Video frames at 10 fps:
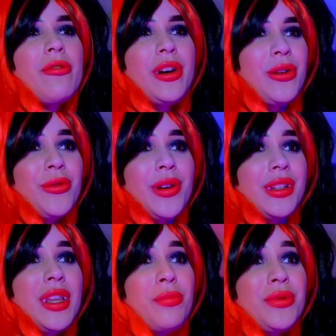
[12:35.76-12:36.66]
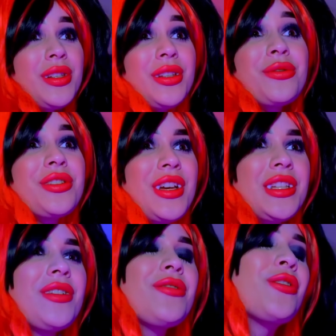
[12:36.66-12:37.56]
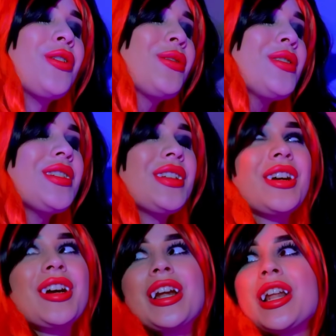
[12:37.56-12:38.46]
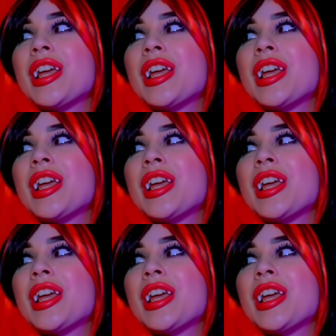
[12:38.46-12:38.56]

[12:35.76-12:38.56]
I don't think thieves will get a chance to be in the competition